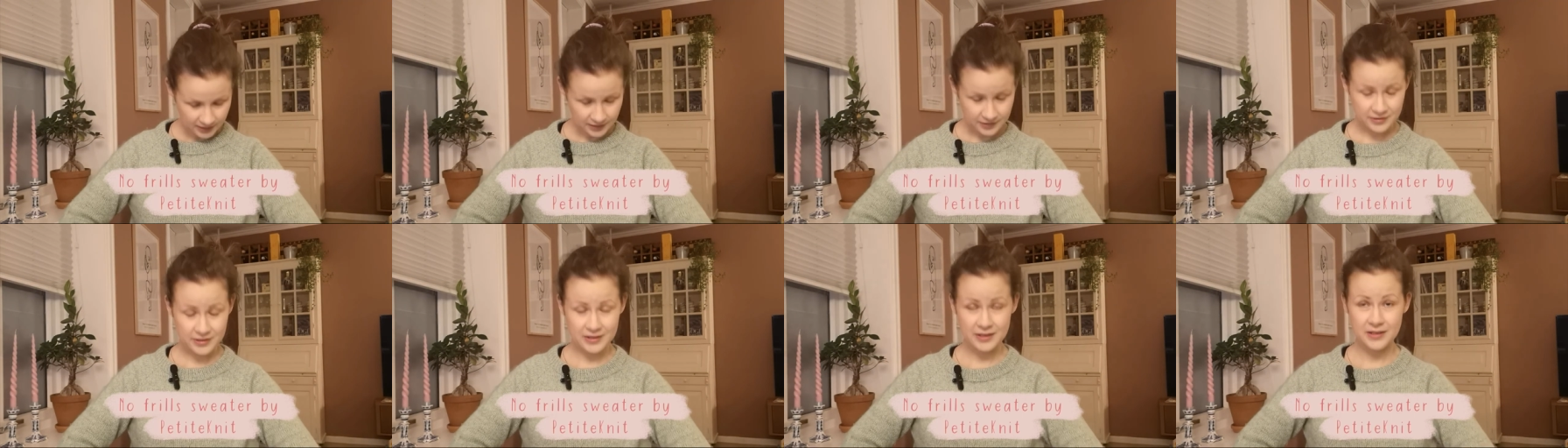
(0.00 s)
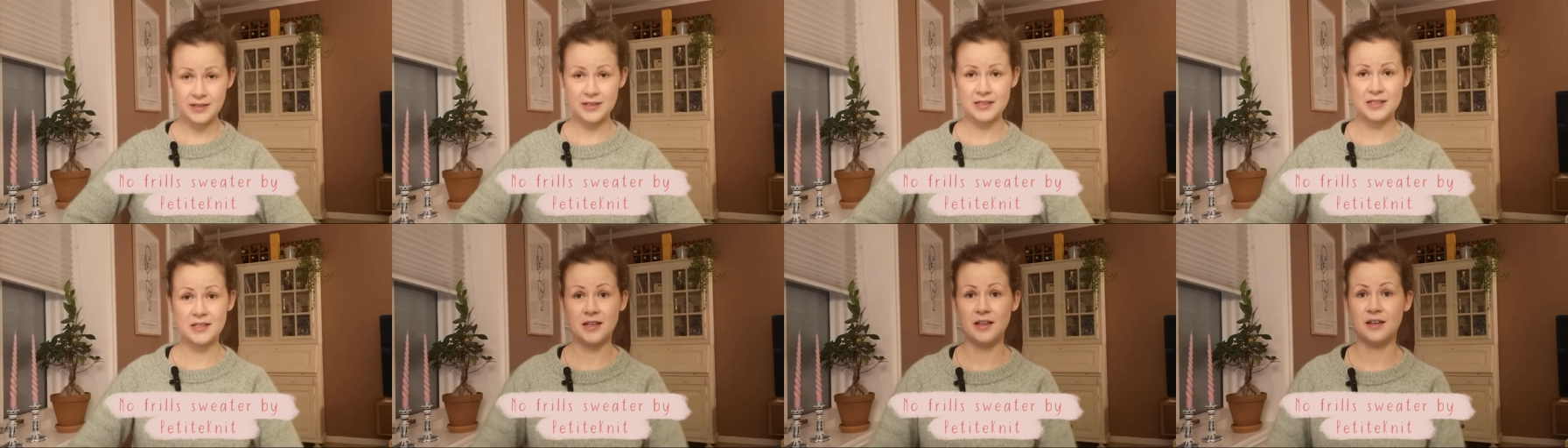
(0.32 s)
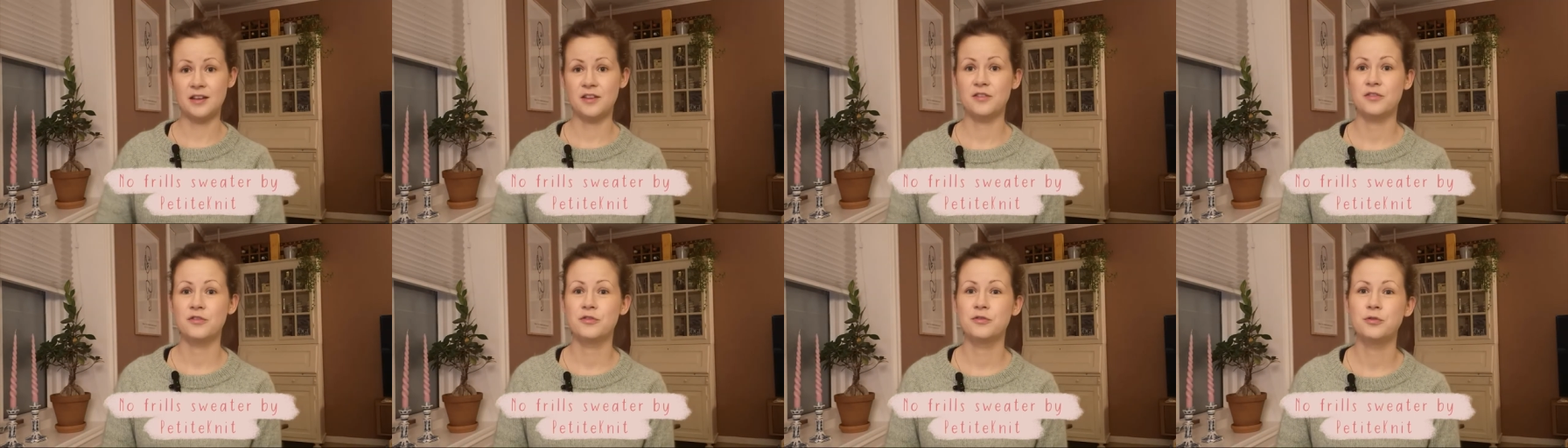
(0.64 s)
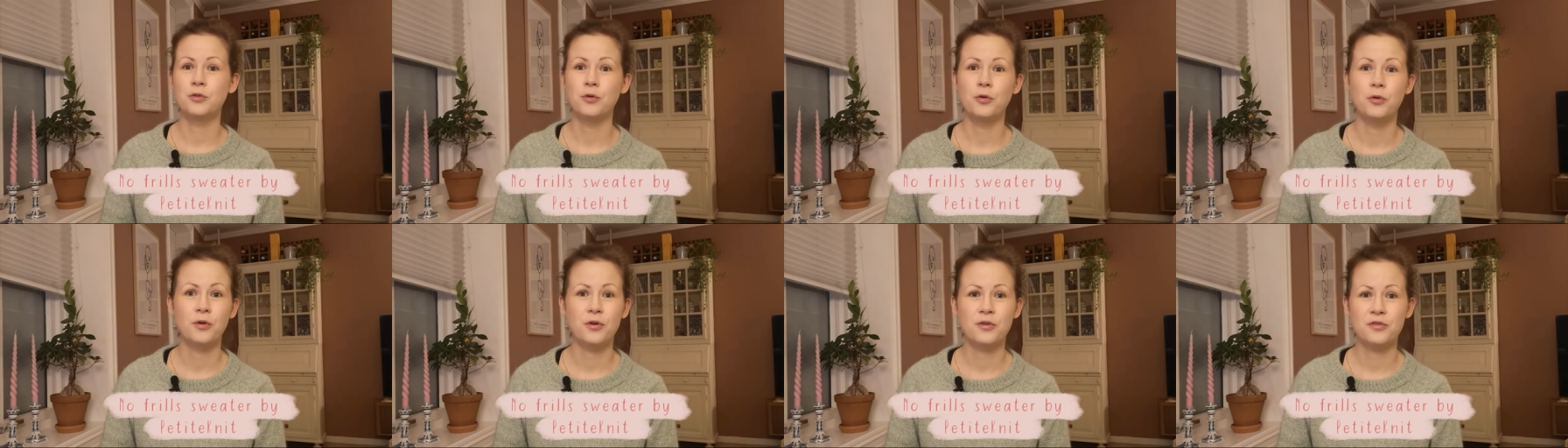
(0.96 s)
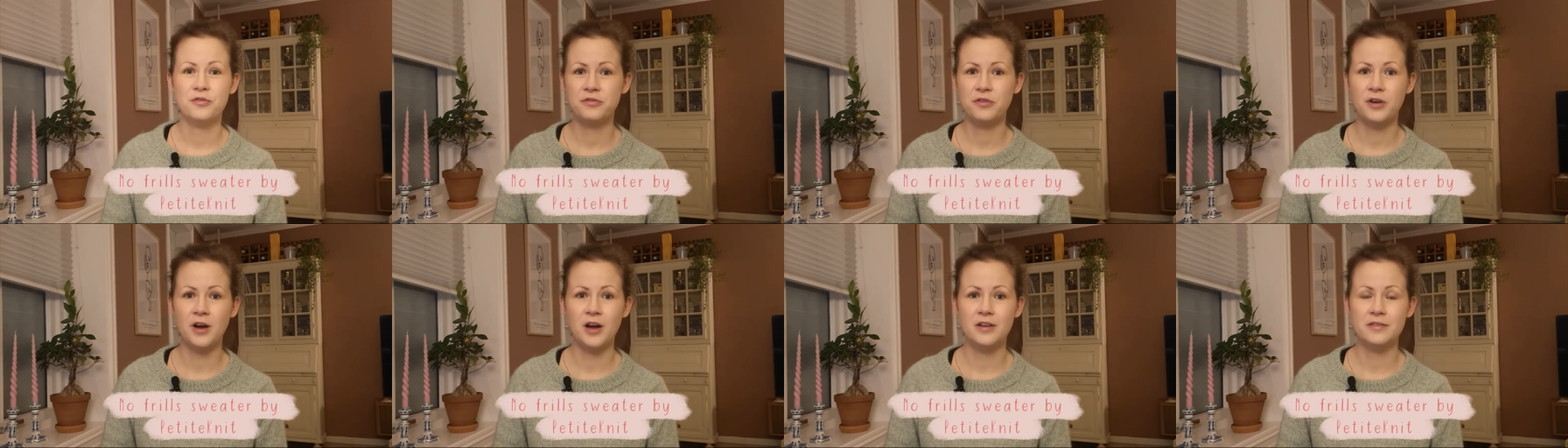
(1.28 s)
I think it's like 4 or
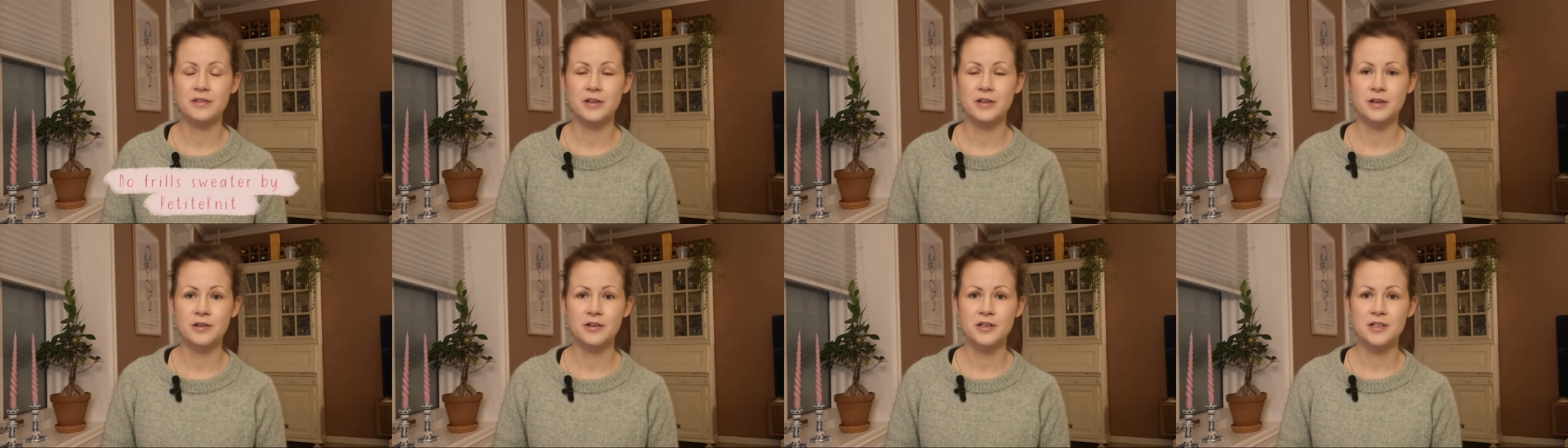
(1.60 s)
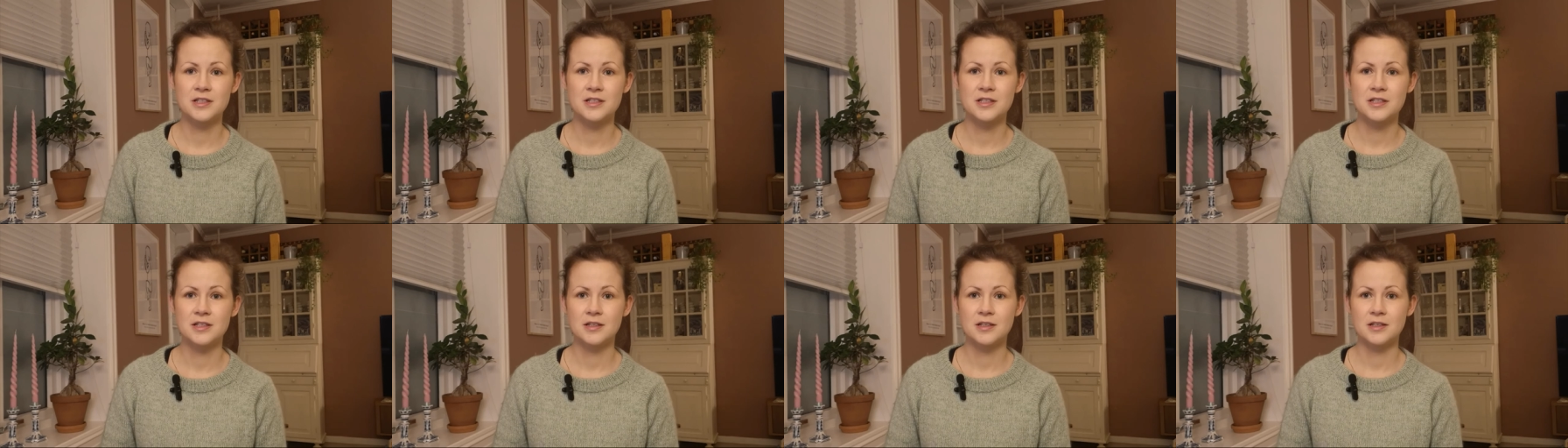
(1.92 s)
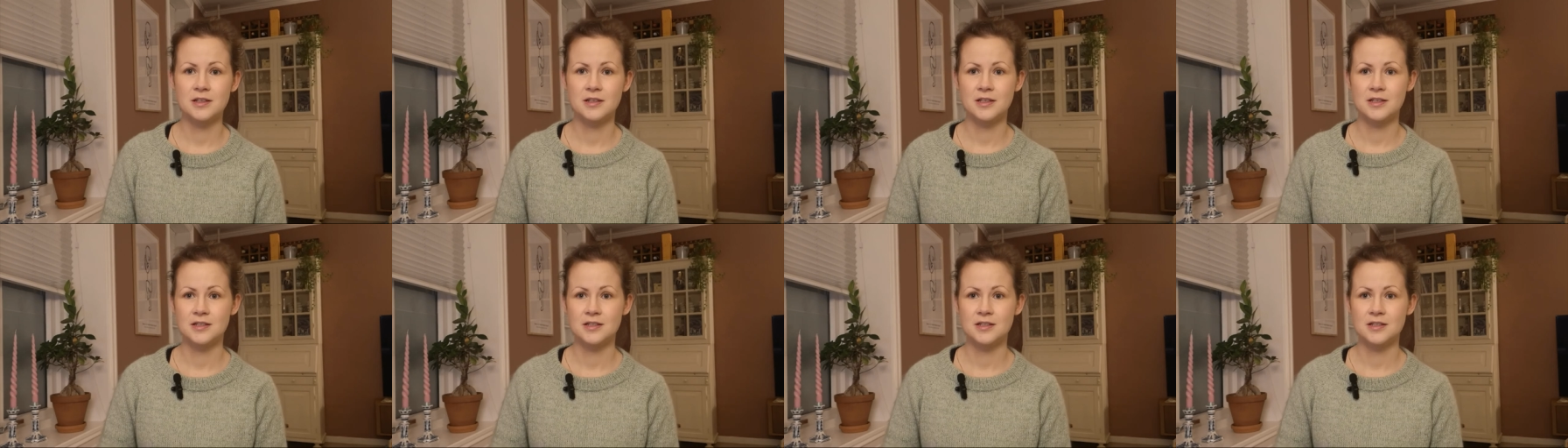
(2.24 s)
5 years